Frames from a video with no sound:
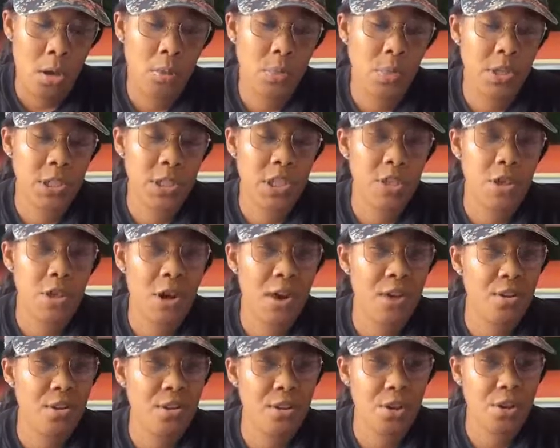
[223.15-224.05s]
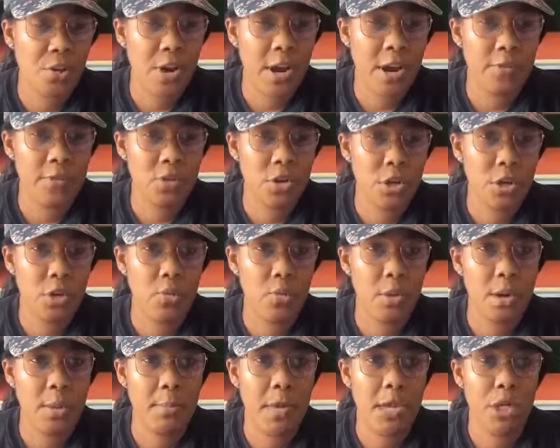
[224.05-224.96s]
When starting on your craft journey, you
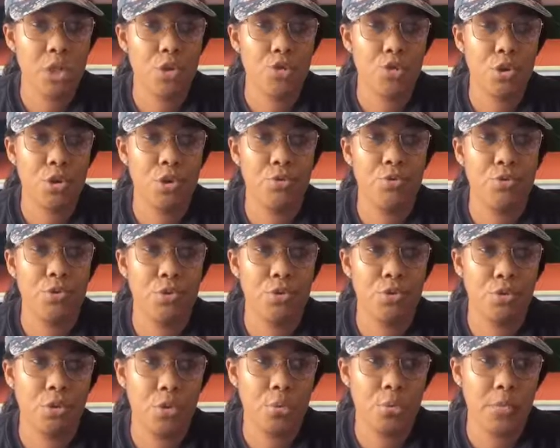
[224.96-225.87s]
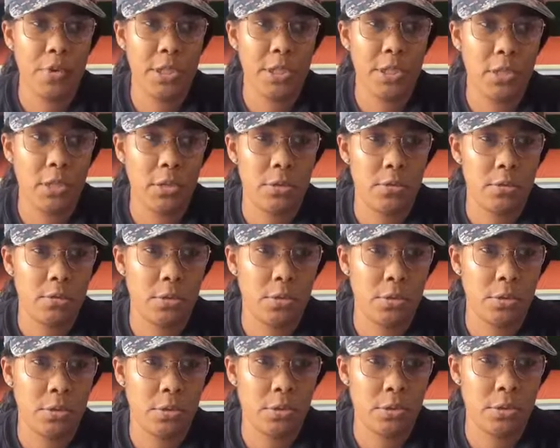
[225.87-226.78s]
want to make sure you do your
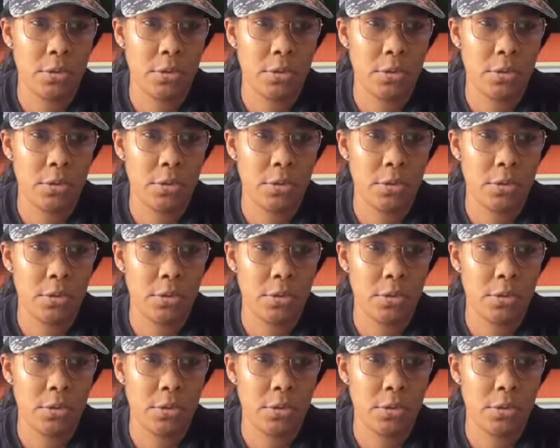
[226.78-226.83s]
research.